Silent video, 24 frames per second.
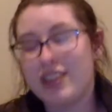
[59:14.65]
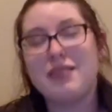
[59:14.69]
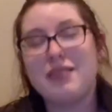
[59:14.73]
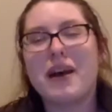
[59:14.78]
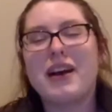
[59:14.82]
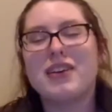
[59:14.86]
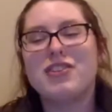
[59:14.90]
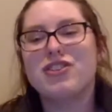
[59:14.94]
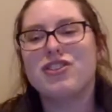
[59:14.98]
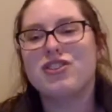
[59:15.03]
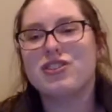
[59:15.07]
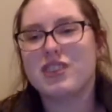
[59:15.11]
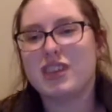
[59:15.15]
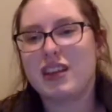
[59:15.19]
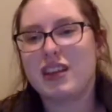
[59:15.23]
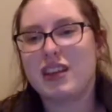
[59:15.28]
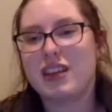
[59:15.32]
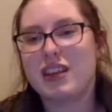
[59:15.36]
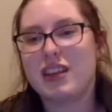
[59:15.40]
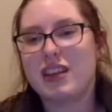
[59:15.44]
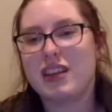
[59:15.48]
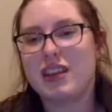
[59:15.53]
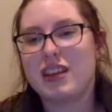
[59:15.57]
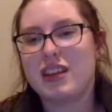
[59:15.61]
Magic
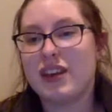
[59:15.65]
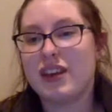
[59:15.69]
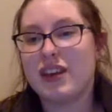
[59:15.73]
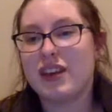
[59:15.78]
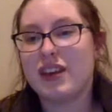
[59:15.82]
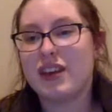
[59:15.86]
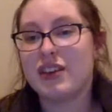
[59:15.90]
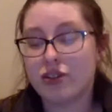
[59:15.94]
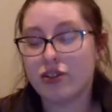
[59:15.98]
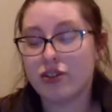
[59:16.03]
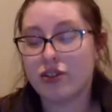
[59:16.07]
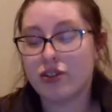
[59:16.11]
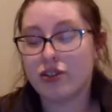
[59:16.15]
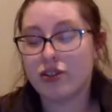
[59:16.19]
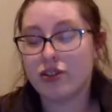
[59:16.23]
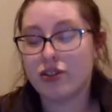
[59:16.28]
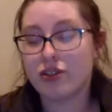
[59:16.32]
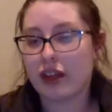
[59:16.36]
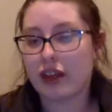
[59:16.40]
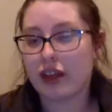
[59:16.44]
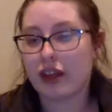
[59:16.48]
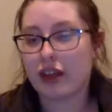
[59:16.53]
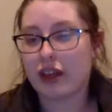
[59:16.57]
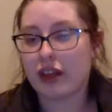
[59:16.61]
TV is also
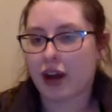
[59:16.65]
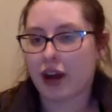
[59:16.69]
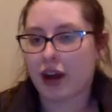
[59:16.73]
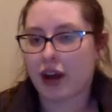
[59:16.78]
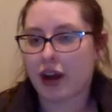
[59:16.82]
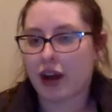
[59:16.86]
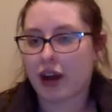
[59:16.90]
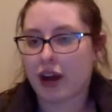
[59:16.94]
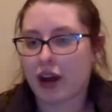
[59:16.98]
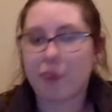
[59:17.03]
live right now.